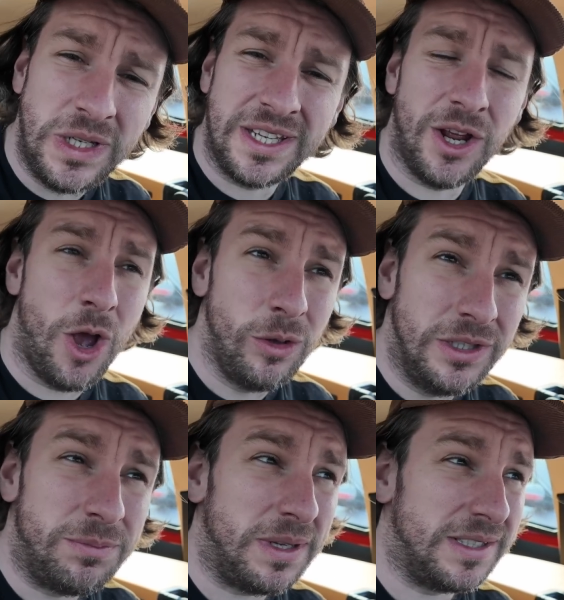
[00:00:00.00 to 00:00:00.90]
we can
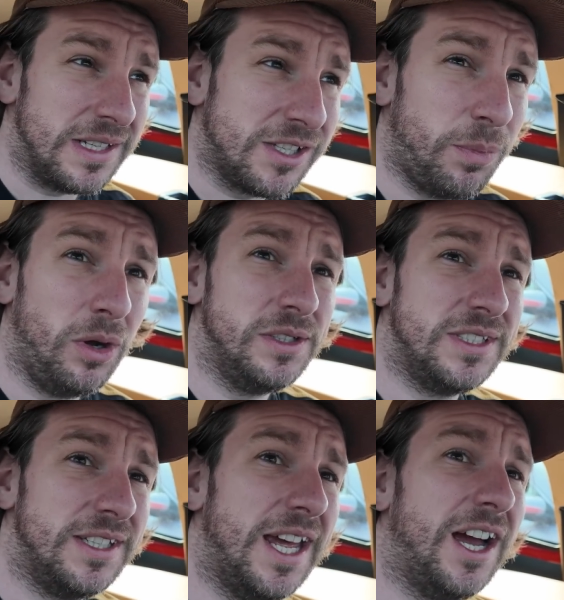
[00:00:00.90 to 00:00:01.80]
only be
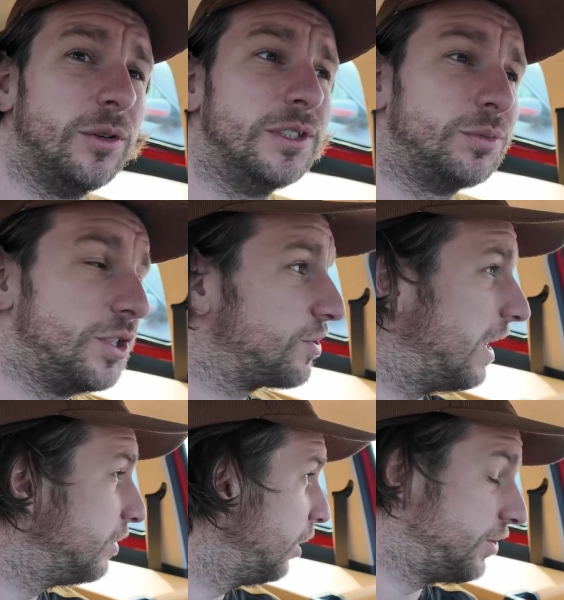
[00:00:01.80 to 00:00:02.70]
disappointed now as we
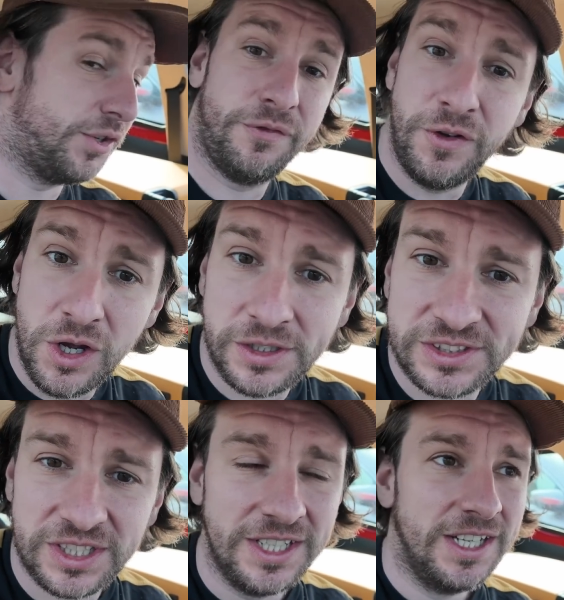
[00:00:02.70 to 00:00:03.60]
travel on to
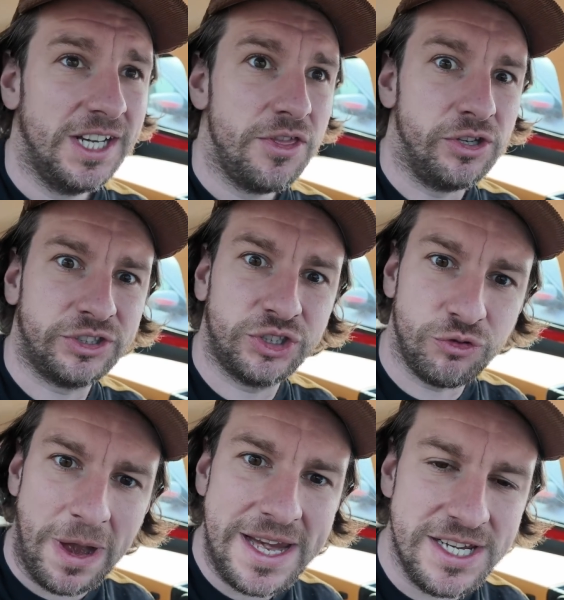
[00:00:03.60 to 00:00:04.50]
first the
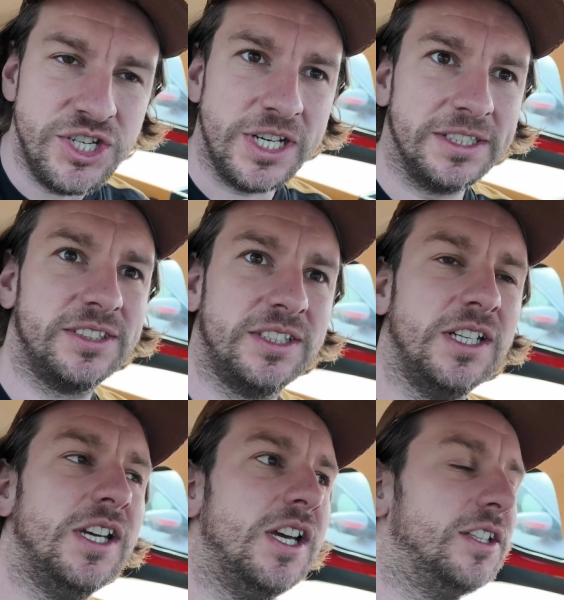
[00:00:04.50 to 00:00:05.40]
strangest
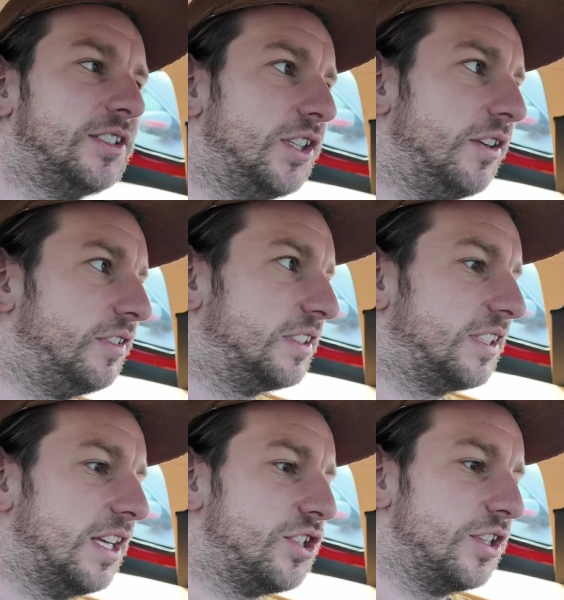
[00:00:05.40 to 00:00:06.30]
service
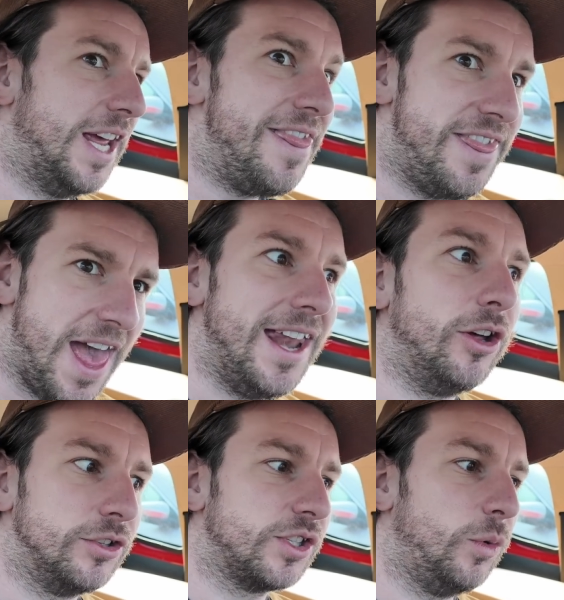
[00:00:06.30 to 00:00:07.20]
station and then
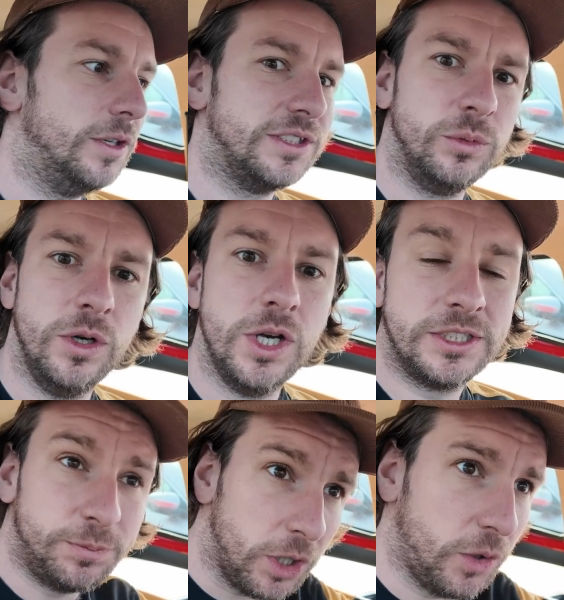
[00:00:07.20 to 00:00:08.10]
on to what is the
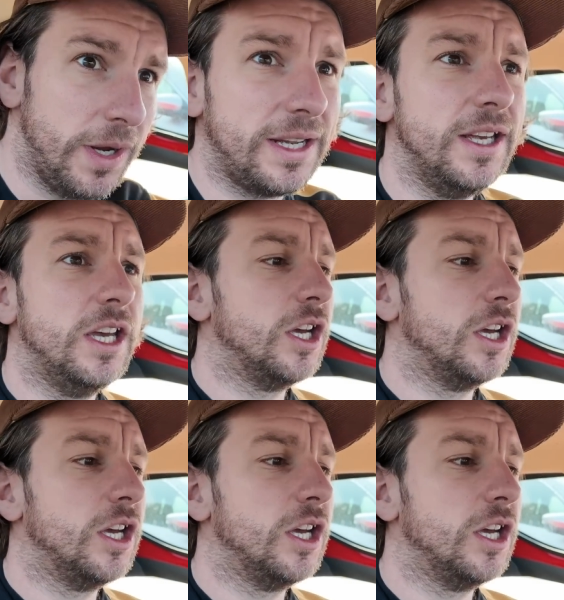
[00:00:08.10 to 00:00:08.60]
worst. But a quick